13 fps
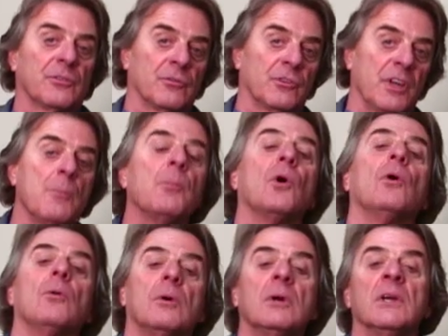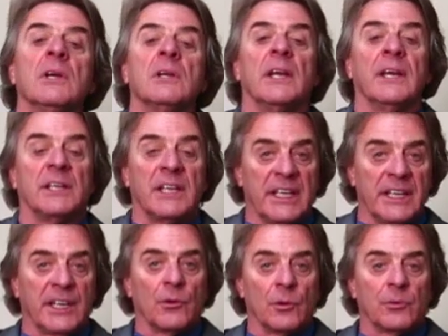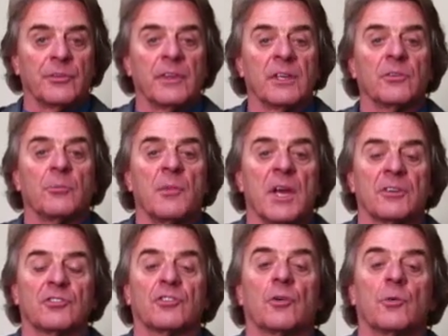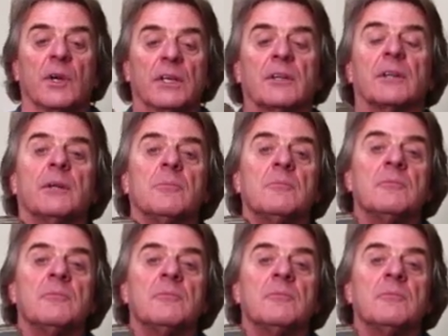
and tempo, and getting those things matched correctly.